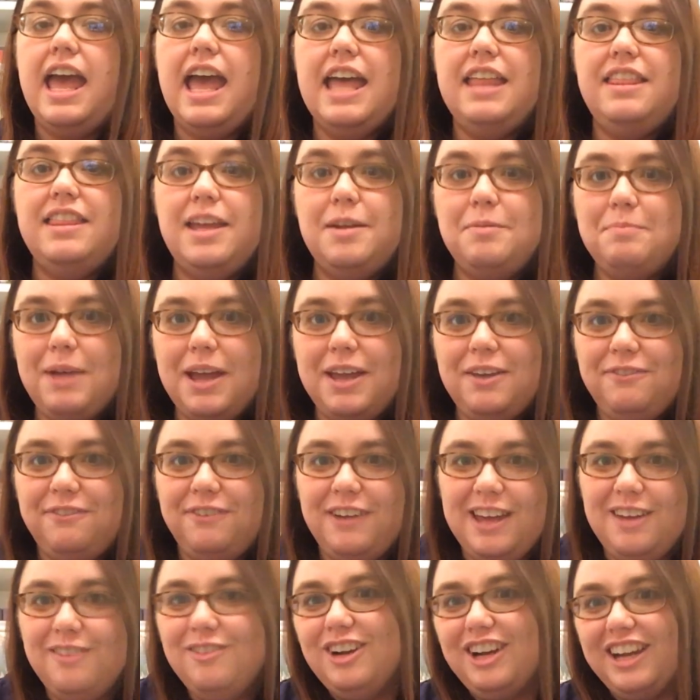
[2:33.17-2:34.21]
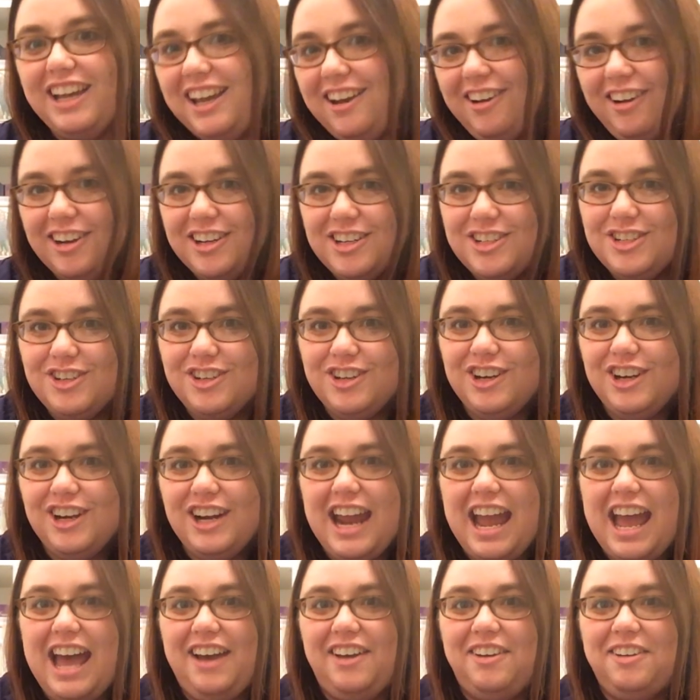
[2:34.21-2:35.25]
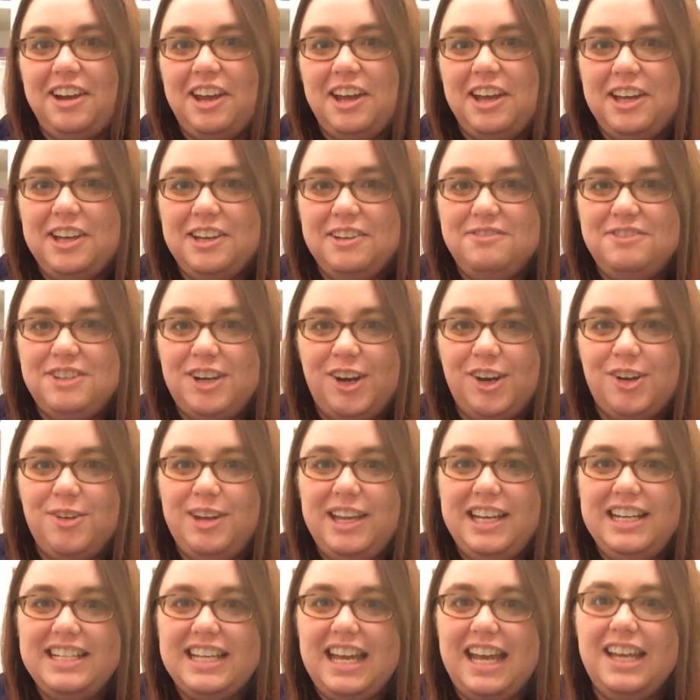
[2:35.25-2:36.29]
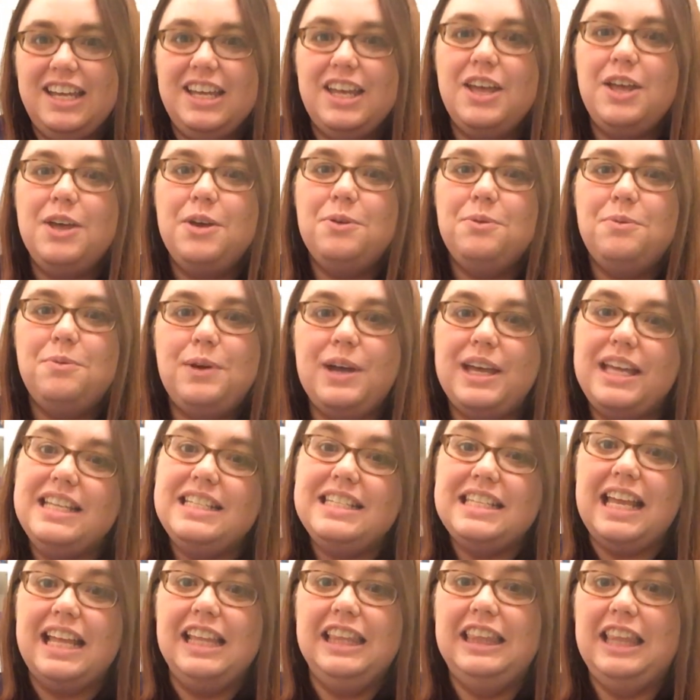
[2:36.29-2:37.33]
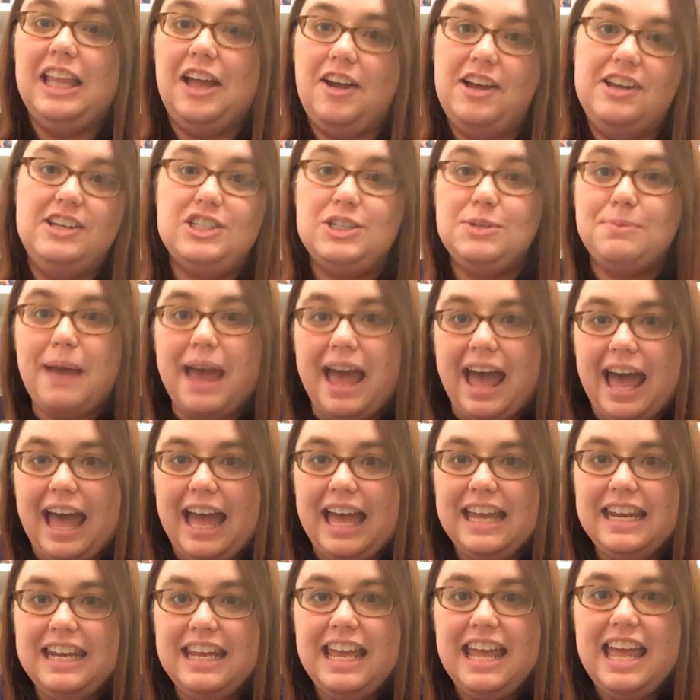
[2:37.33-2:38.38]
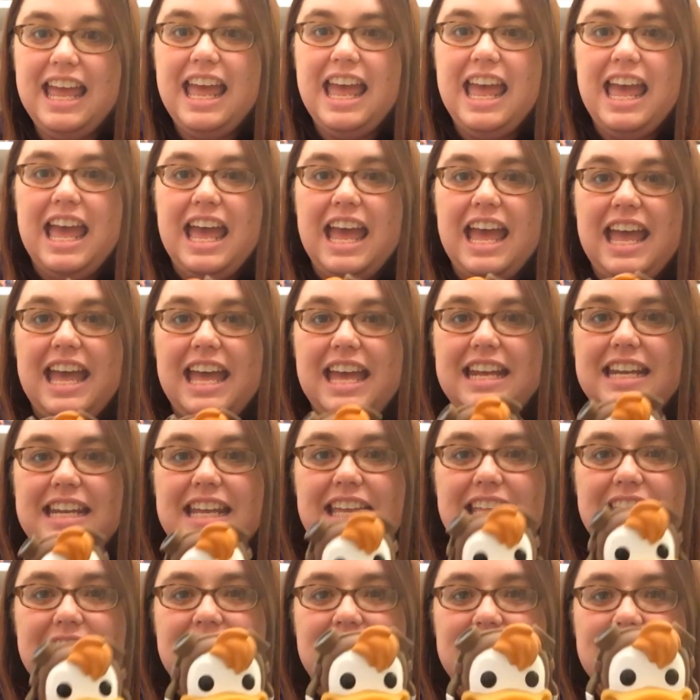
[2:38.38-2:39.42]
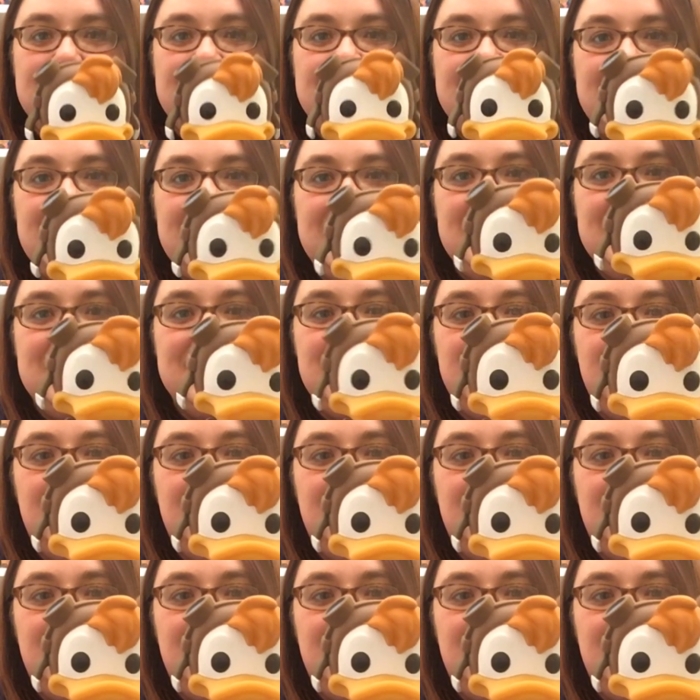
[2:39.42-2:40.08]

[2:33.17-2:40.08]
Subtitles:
And then my favorite character out of Darkwing Duck was Launchpad, and this is